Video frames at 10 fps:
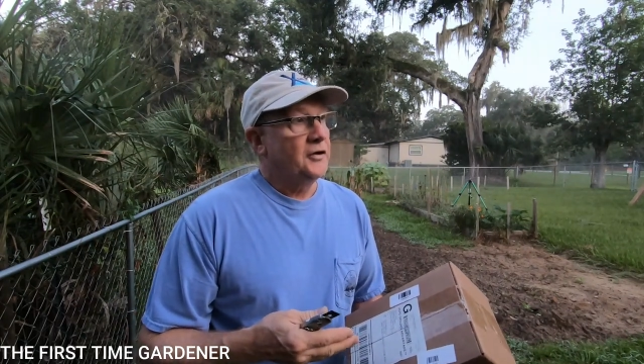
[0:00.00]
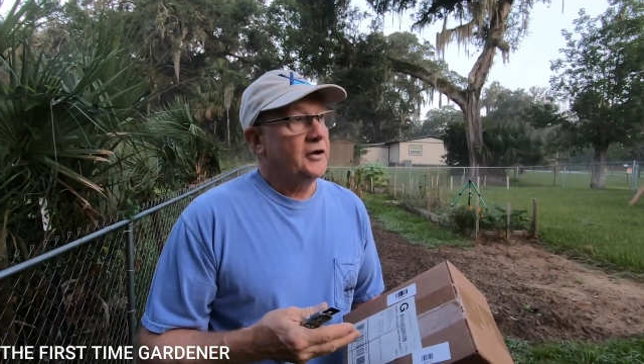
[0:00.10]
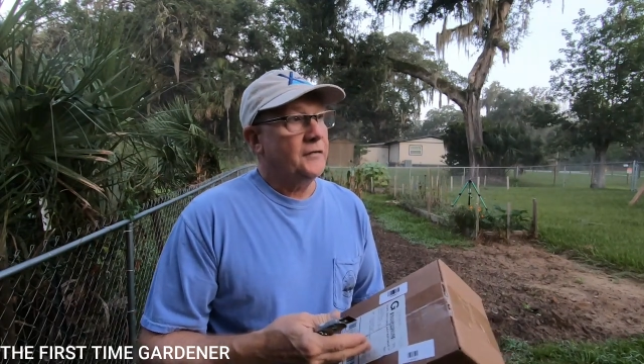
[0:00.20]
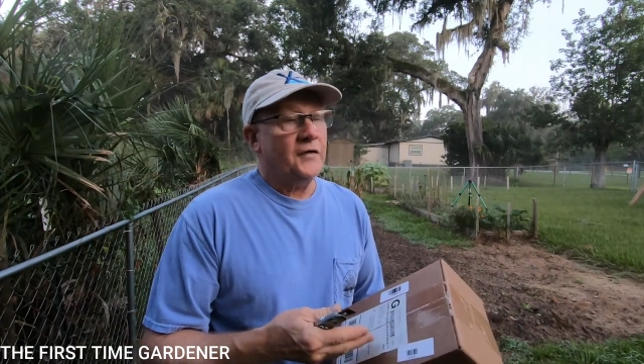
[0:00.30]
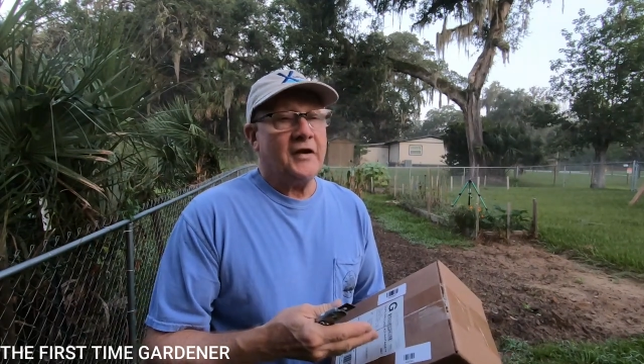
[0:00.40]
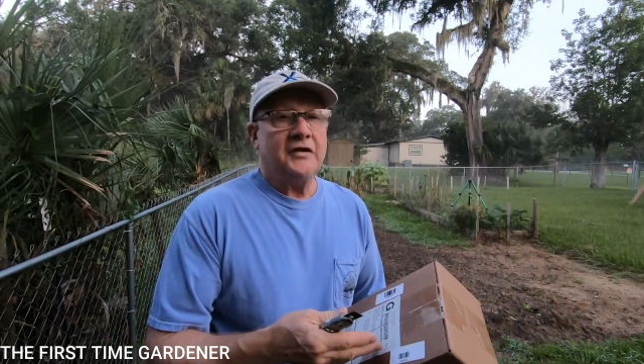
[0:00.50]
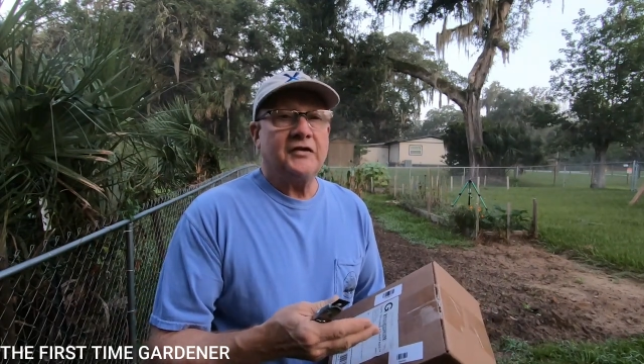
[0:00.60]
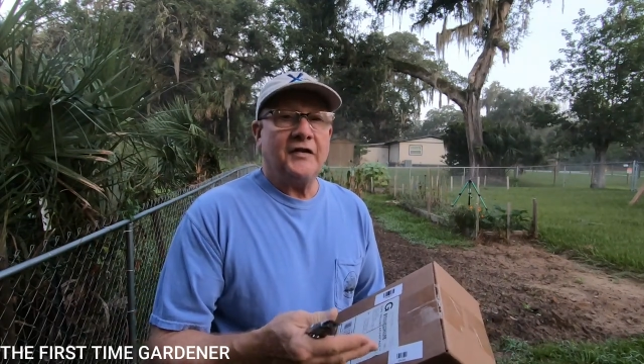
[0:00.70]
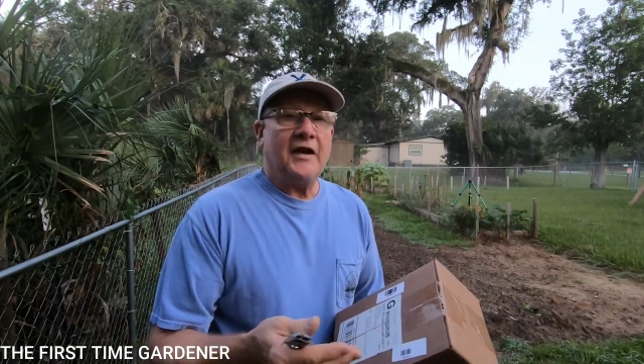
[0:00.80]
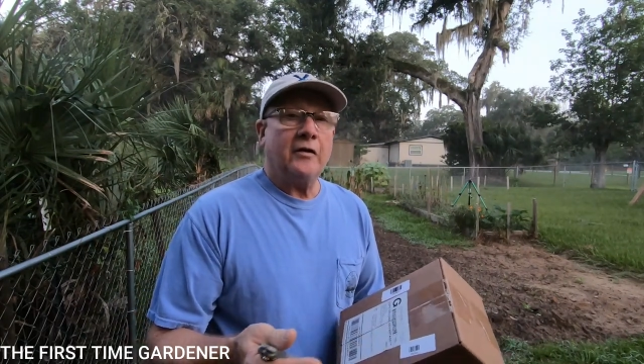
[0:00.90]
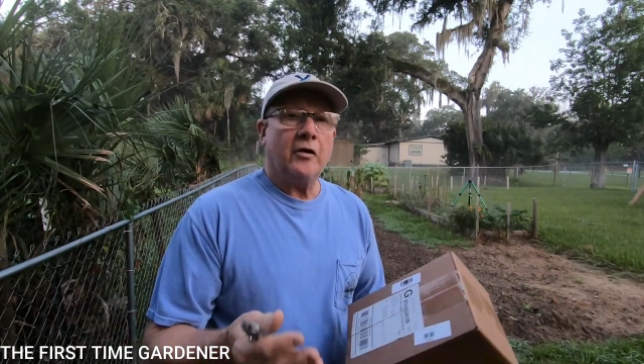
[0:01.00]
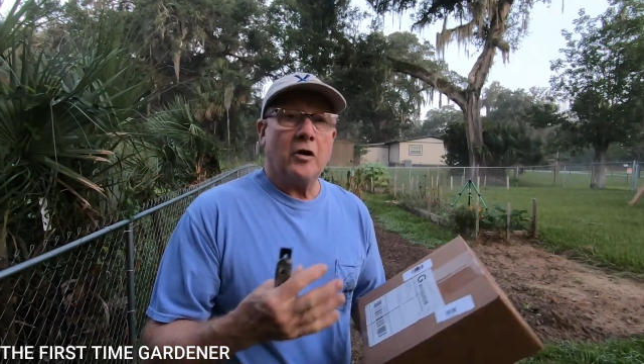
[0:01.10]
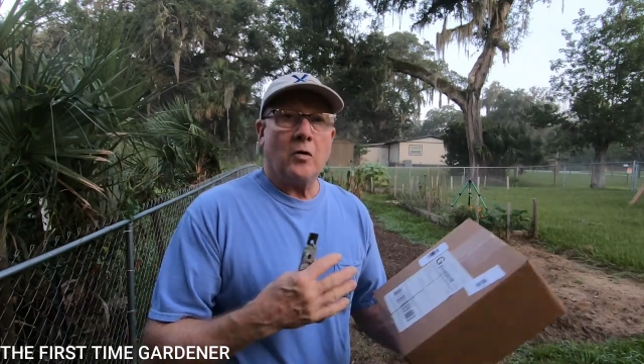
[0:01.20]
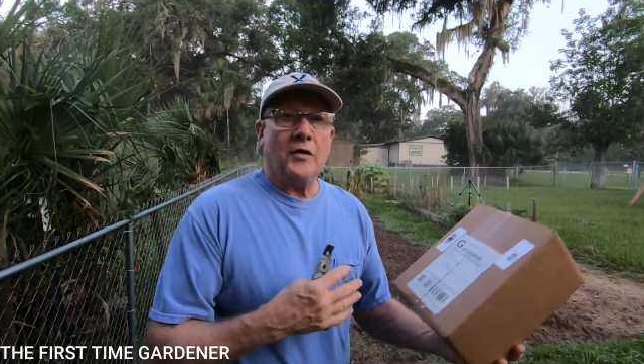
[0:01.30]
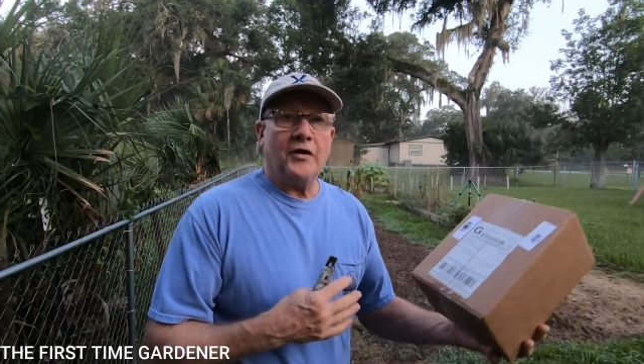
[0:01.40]
different things that they
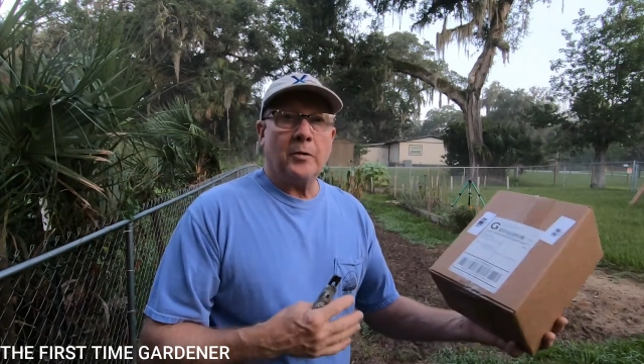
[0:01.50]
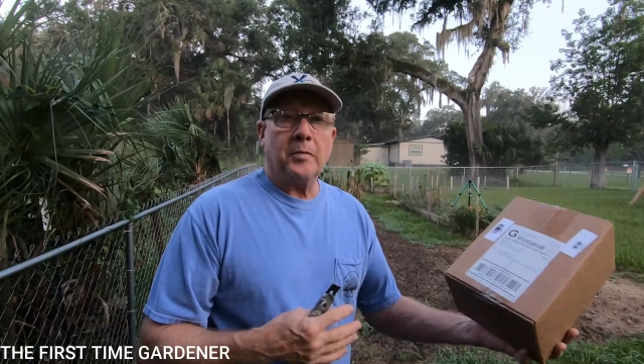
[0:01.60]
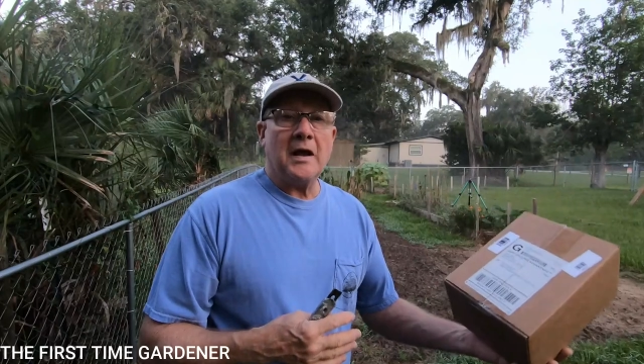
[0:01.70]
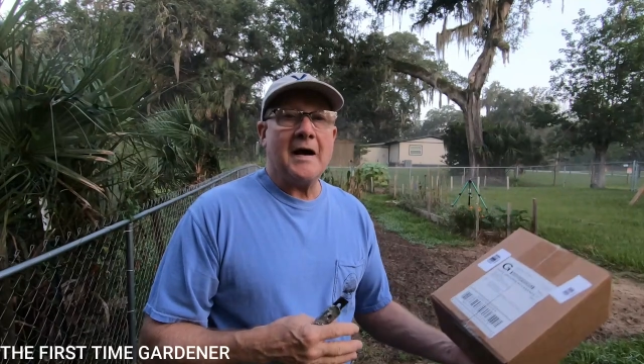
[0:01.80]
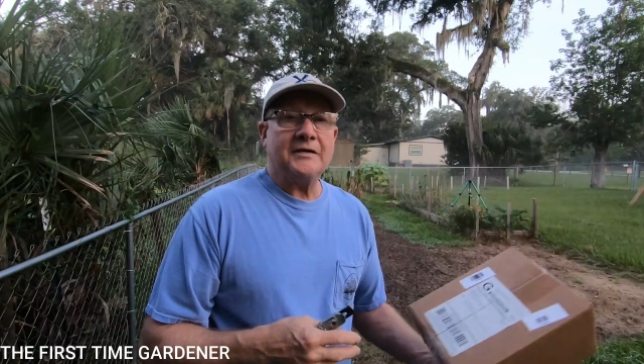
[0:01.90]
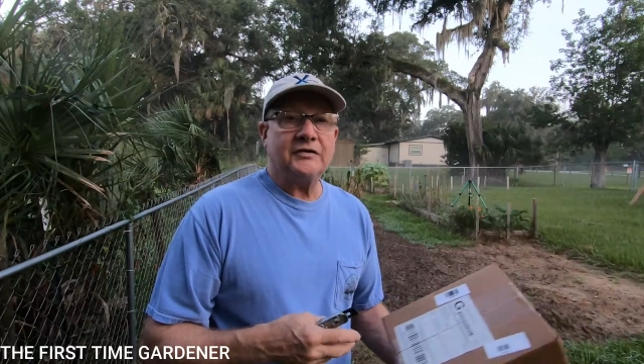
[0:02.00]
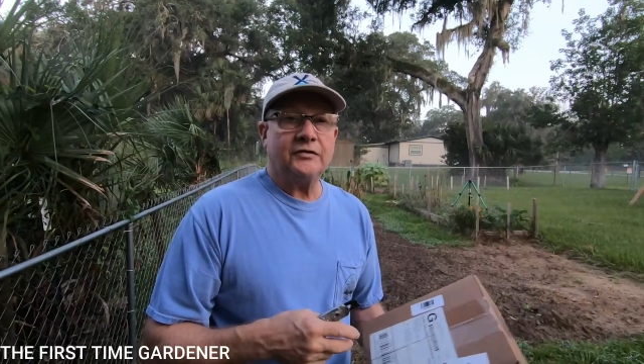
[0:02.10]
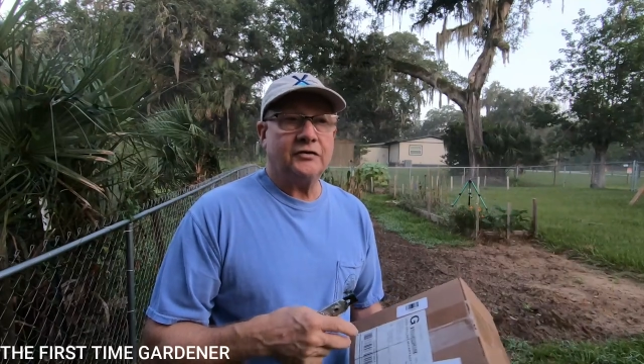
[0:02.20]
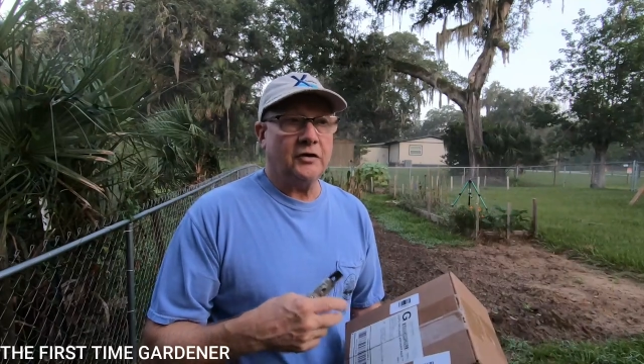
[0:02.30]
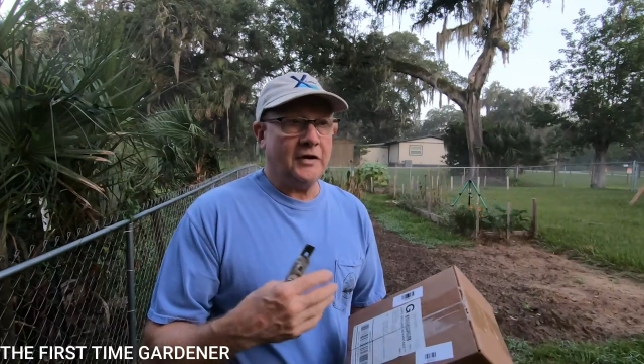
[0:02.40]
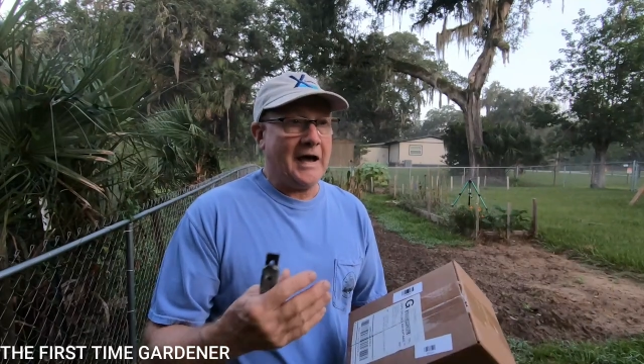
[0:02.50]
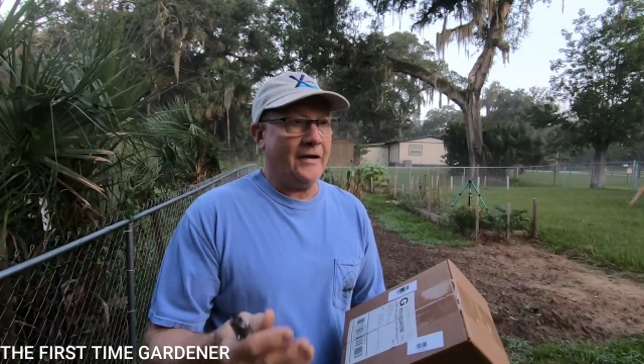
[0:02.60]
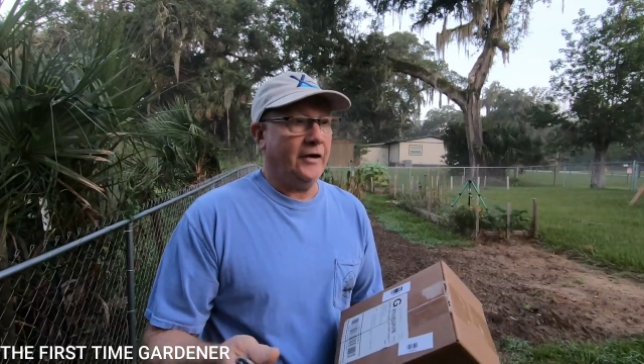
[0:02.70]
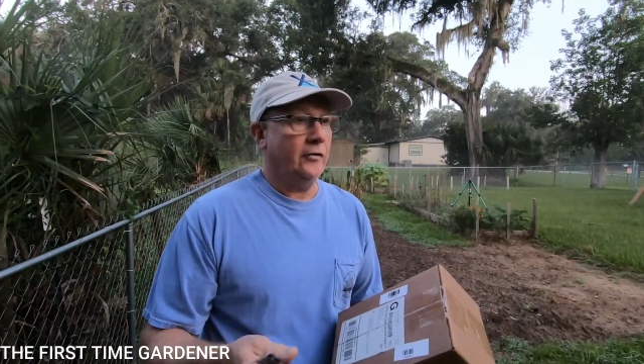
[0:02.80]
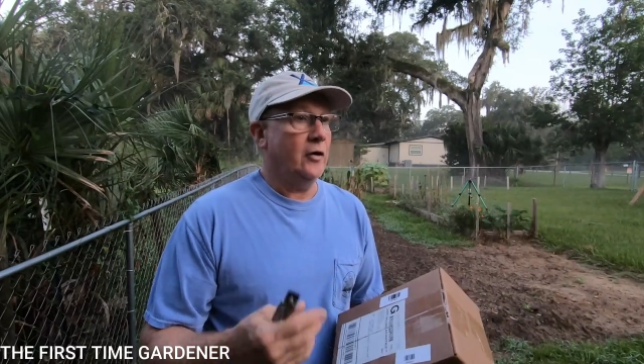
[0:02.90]
grow on their plots, show you how
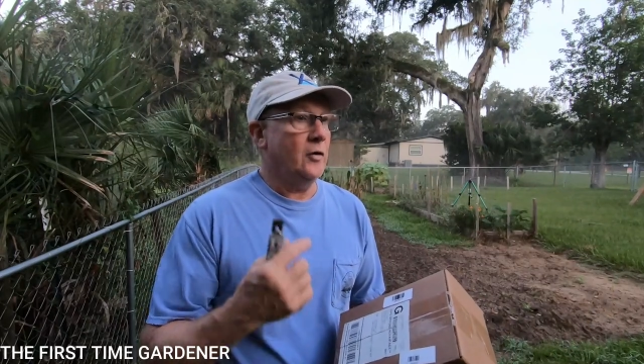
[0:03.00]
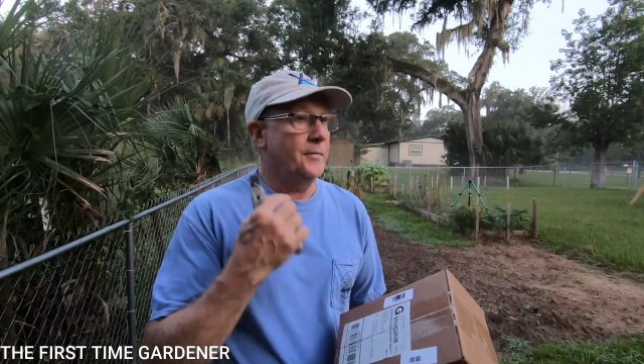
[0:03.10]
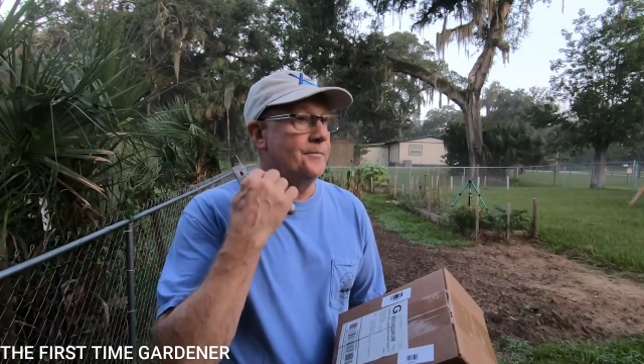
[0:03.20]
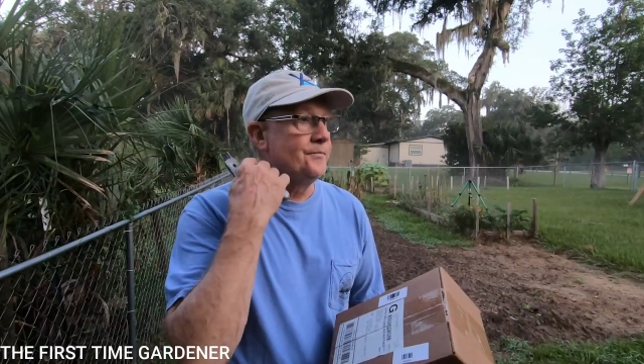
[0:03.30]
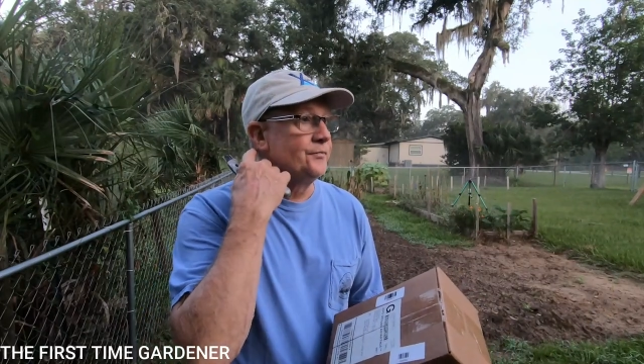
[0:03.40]
they grow them